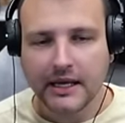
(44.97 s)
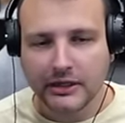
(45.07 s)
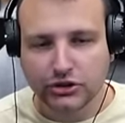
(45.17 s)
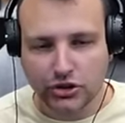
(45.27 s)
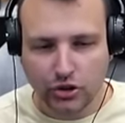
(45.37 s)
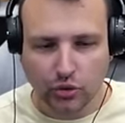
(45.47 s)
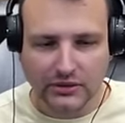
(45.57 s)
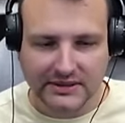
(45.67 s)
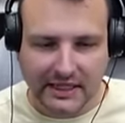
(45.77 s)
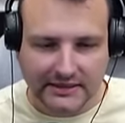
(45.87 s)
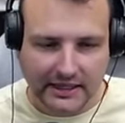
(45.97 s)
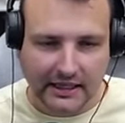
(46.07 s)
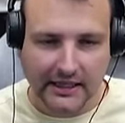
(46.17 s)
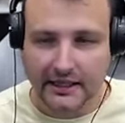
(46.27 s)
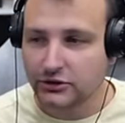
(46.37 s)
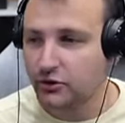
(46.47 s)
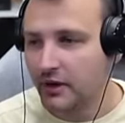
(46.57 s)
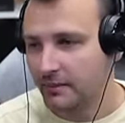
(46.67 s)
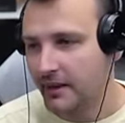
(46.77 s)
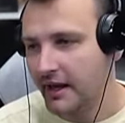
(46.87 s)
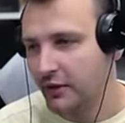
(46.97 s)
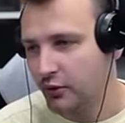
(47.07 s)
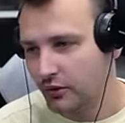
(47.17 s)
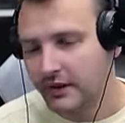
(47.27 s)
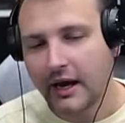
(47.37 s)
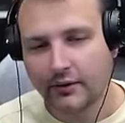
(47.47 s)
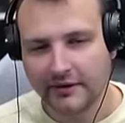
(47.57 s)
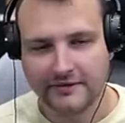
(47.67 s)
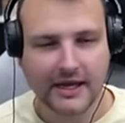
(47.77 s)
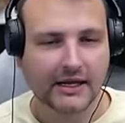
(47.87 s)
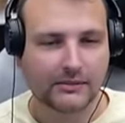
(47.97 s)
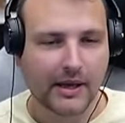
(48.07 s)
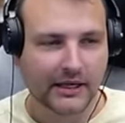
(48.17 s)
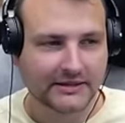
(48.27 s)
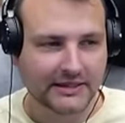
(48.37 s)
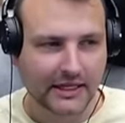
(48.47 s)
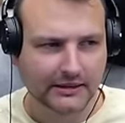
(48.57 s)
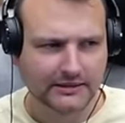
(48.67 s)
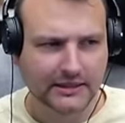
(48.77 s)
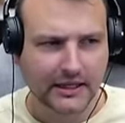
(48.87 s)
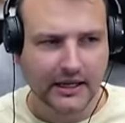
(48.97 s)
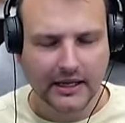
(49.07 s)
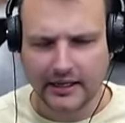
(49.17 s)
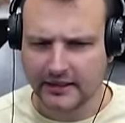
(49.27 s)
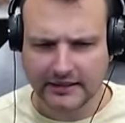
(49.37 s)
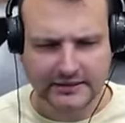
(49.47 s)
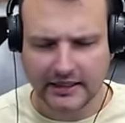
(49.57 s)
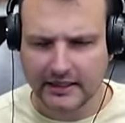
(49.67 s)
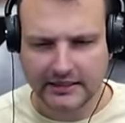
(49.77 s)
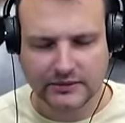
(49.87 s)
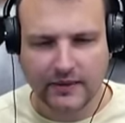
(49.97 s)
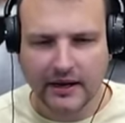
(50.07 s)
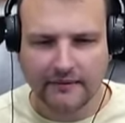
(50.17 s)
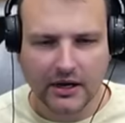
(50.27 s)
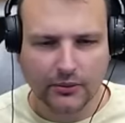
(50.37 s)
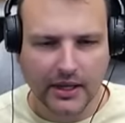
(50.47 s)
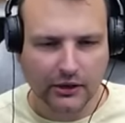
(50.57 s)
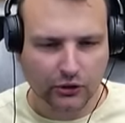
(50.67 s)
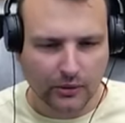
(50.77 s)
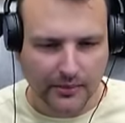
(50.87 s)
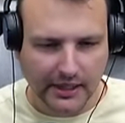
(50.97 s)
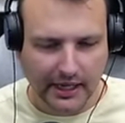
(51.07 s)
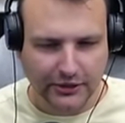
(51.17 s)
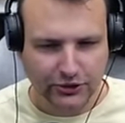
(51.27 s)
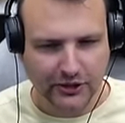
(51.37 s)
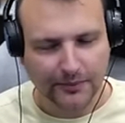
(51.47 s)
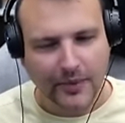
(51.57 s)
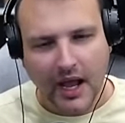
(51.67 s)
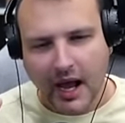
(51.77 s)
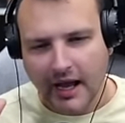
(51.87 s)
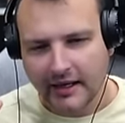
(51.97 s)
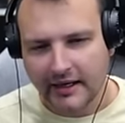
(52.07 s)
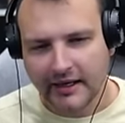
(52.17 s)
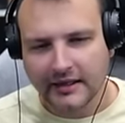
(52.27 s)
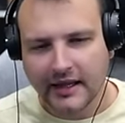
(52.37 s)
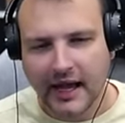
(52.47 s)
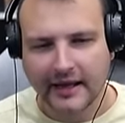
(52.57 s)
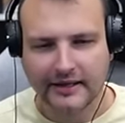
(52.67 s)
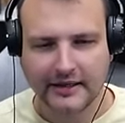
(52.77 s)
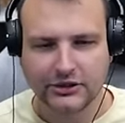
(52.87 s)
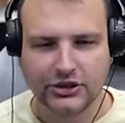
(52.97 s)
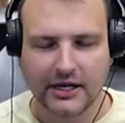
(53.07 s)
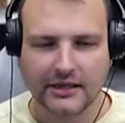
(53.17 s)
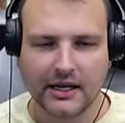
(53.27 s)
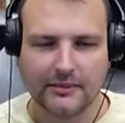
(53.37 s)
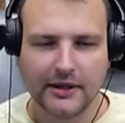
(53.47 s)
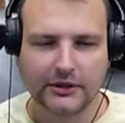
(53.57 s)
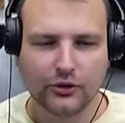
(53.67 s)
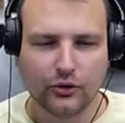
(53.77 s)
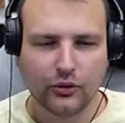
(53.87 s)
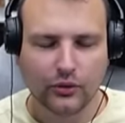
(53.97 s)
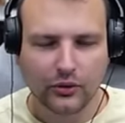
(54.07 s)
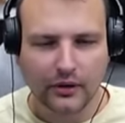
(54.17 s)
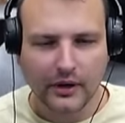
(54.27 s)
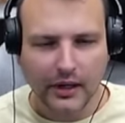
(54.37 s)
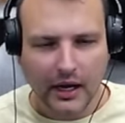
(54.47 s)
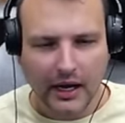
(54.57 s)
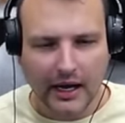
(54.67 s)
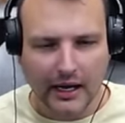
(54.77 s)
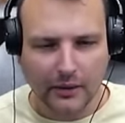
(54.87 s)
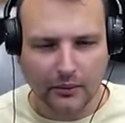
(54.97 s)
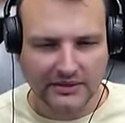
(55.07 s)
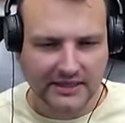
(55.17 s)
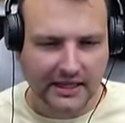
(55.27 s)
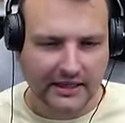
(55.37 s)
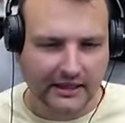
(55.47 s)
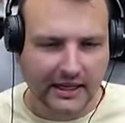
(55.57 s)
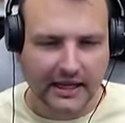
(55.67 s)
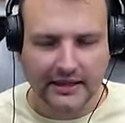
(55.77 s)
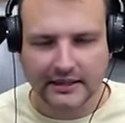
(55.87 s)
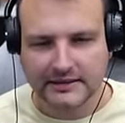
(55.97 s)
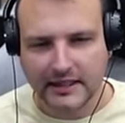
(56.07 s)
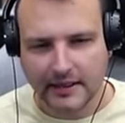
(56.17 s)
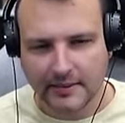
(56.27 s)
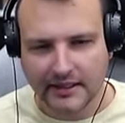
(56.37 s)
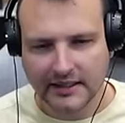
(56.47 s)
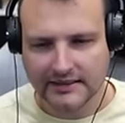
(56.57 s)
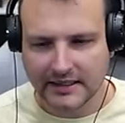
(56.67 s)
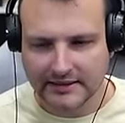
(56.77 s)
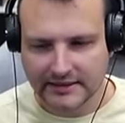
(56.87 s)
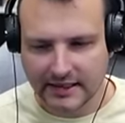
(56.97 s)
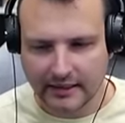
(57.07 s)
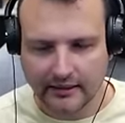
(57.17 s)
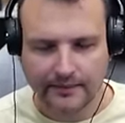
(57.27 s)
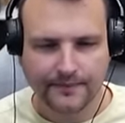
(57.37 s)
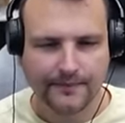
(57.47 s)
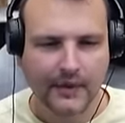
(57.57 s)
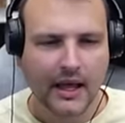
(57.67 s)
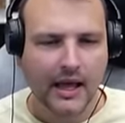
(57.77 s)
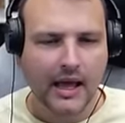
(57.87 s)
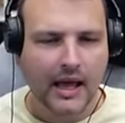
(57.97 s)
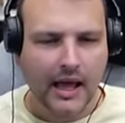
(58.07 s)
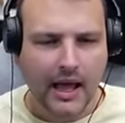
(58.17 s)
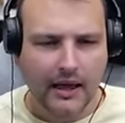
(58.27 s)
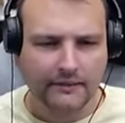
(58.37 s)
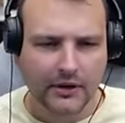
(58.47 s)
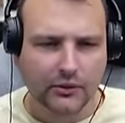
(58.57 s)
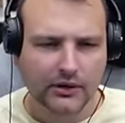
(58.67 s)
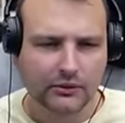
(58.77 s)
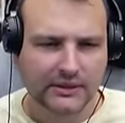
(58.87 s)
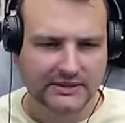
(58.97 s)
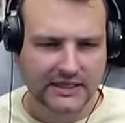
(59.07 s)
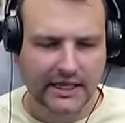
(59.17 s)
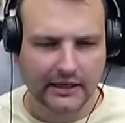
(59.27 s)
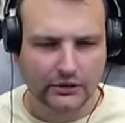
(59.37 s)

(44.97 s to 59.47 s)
it's useless unless you are playing hold down, if that makes sense. It is it is very very weird combination. I really like the gentleman who uh, was the other day in the stream and he said skill. Everyone was saying